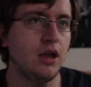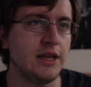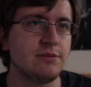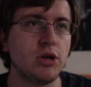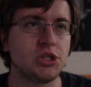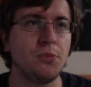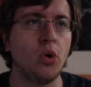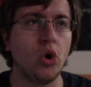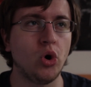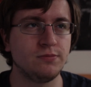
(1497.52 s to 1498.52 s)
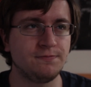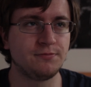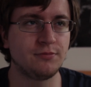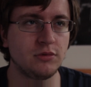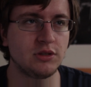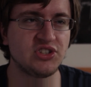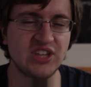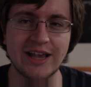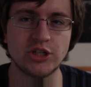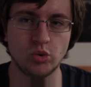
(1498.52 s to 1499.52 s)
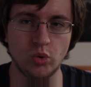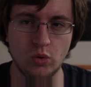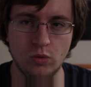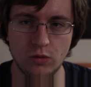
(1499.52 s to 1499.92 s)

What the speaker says: it's much more sexual